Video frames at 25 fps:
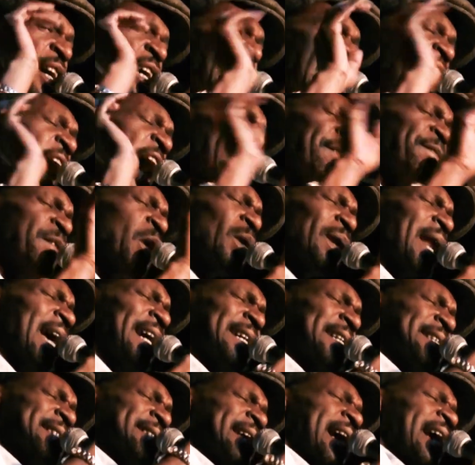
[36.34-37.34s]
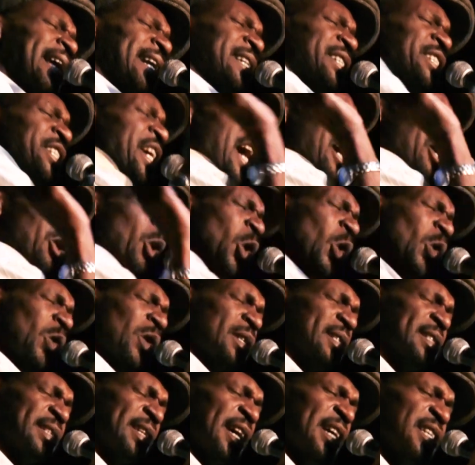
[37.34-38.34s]
Congo like a Asada
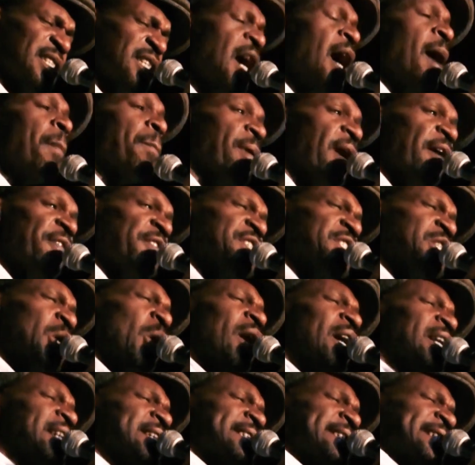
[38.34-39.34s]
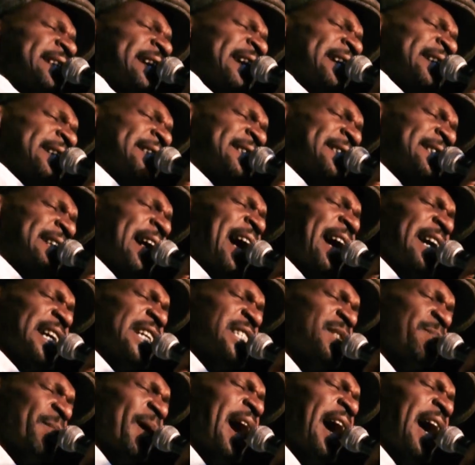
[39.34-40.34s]
Shakur says, brothers don't understand the
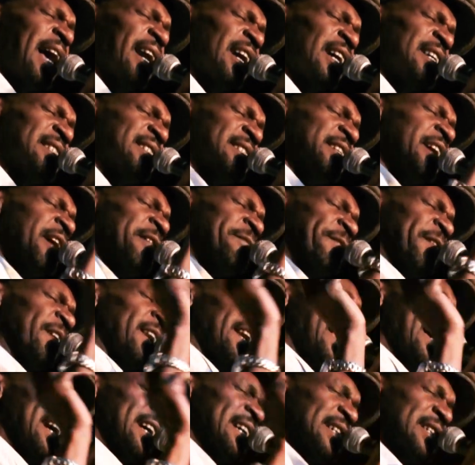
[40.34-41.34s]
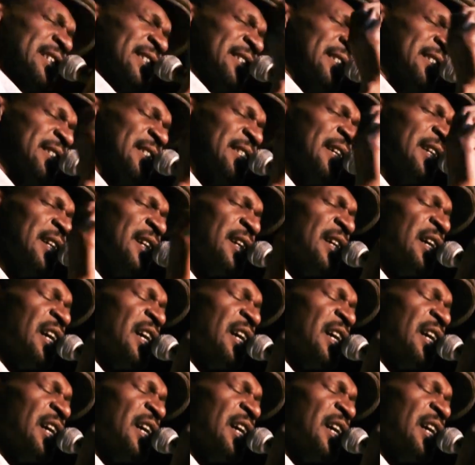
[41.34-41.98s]
science behind her self-reliance.